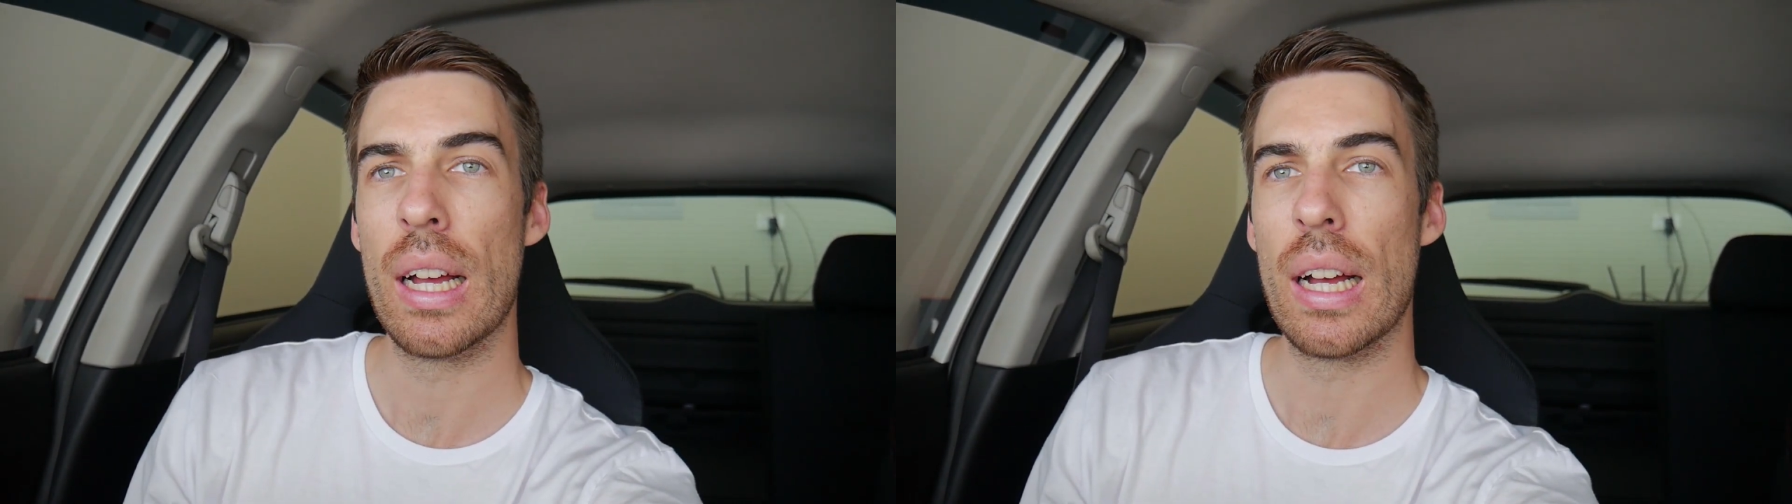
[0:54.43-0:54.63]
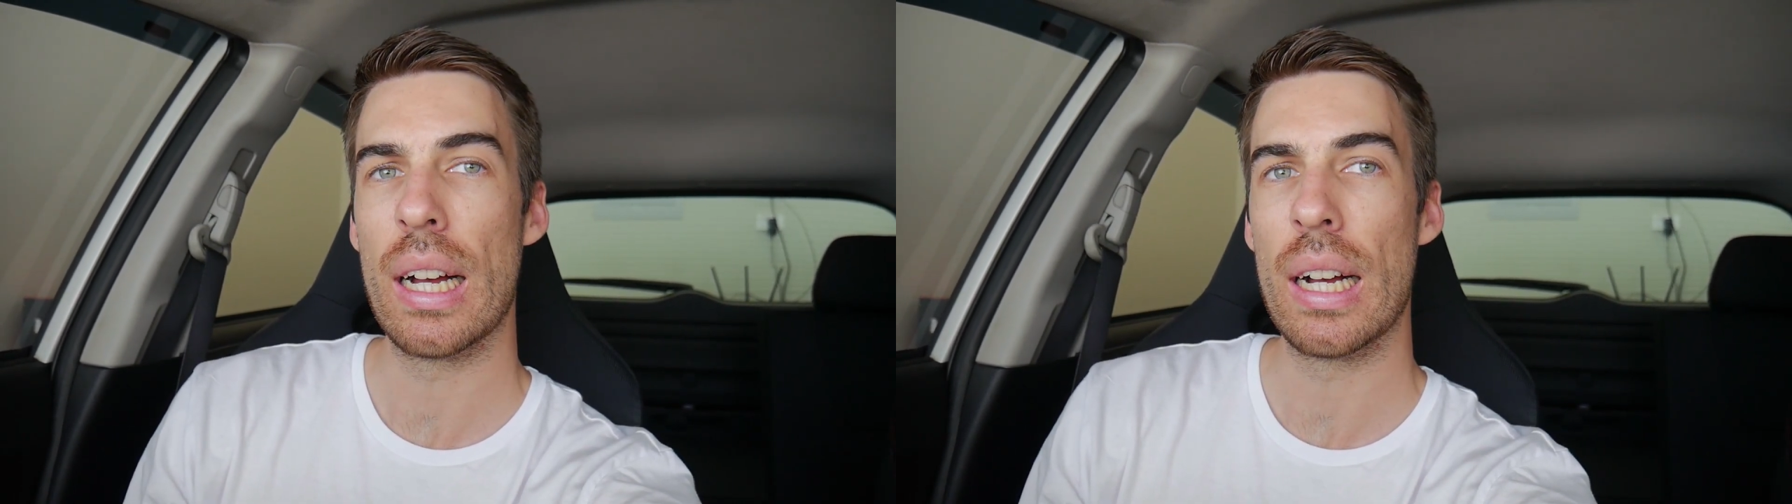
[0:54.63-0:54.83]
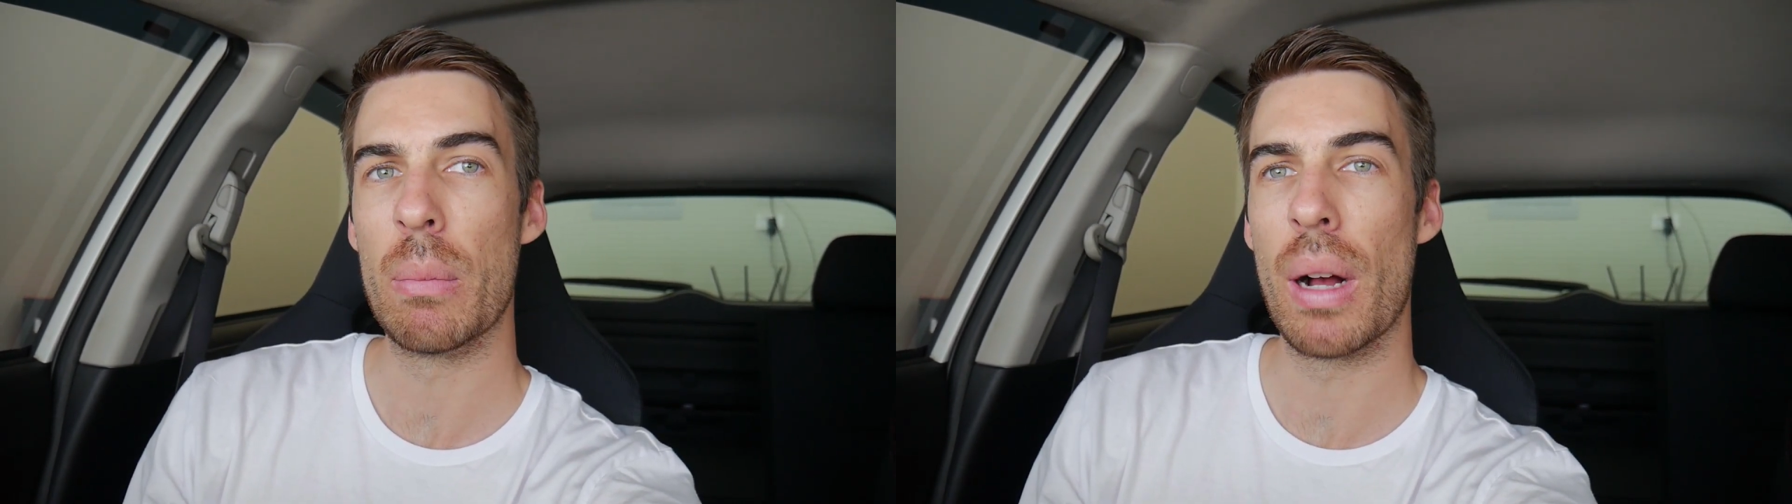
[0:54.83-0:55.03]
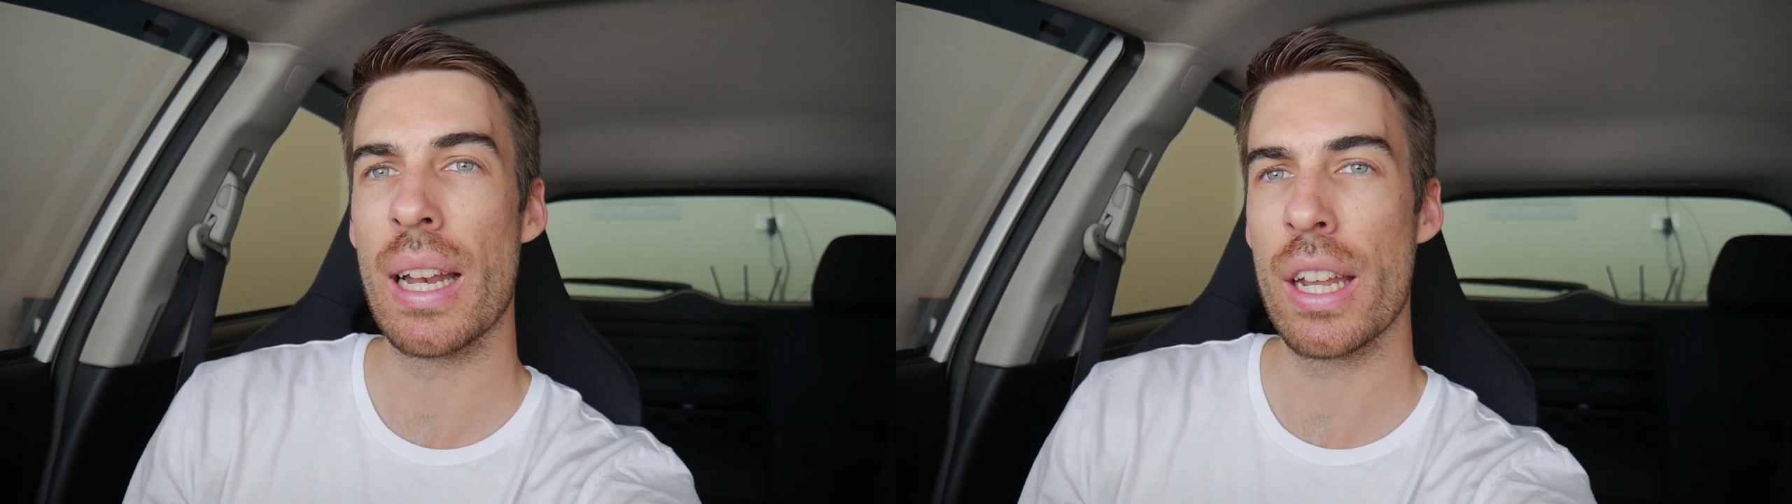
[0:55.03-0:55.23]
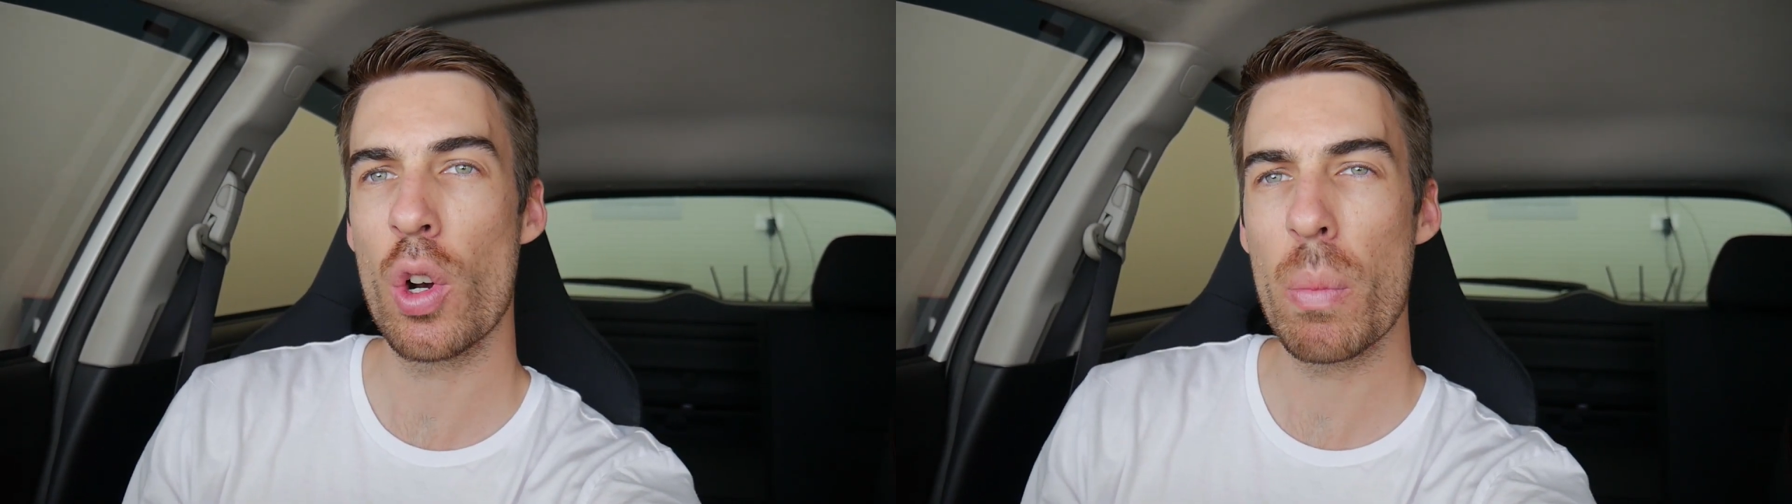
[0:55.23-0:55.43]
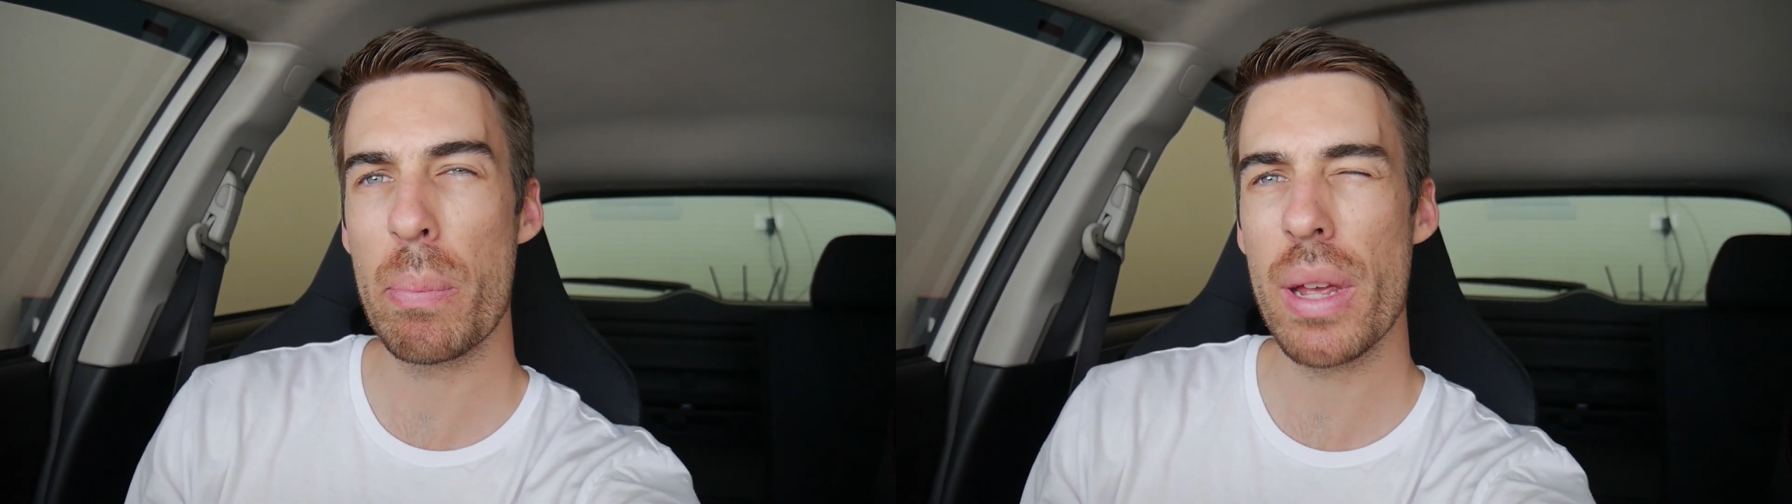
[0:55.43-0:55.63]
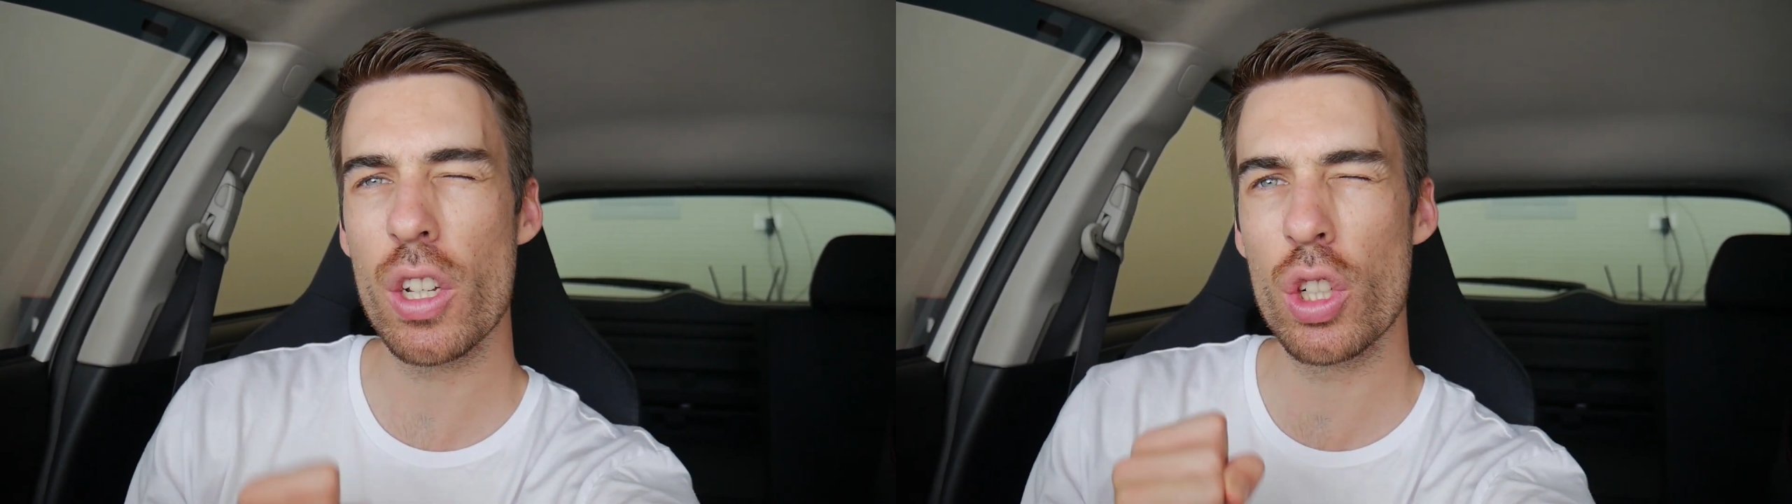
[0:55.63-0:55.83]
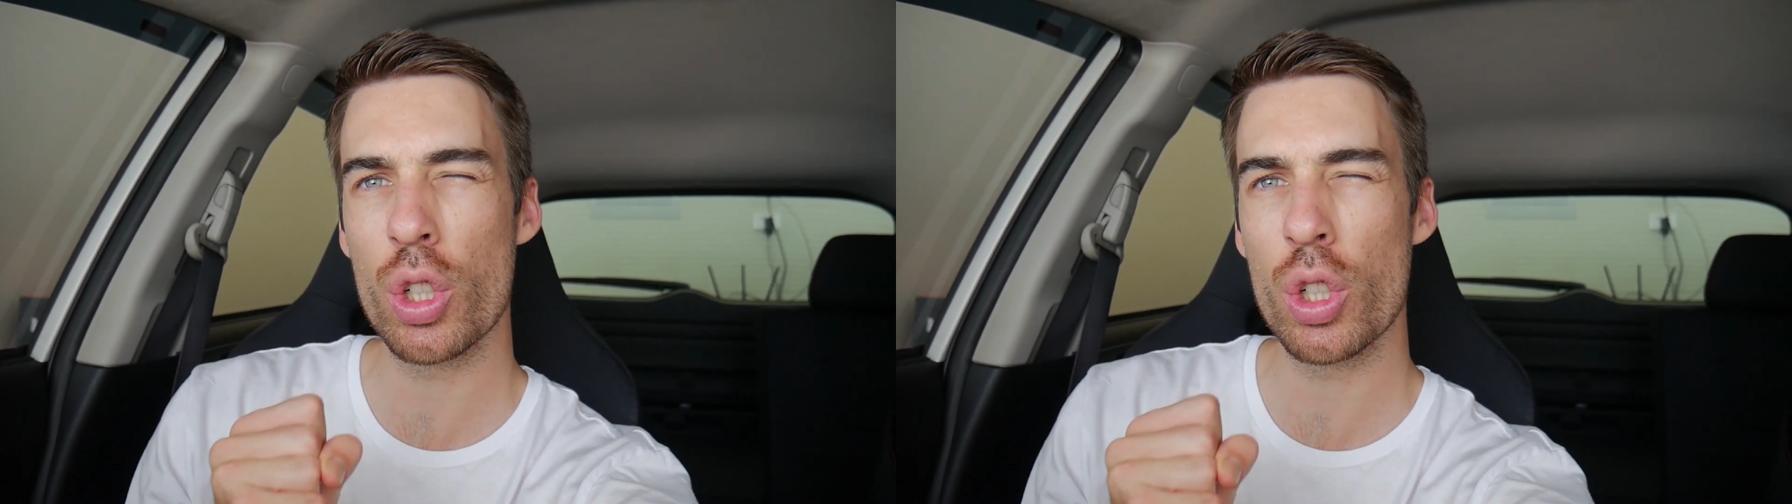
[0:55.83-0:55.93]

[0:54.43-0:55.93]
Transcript: A little bit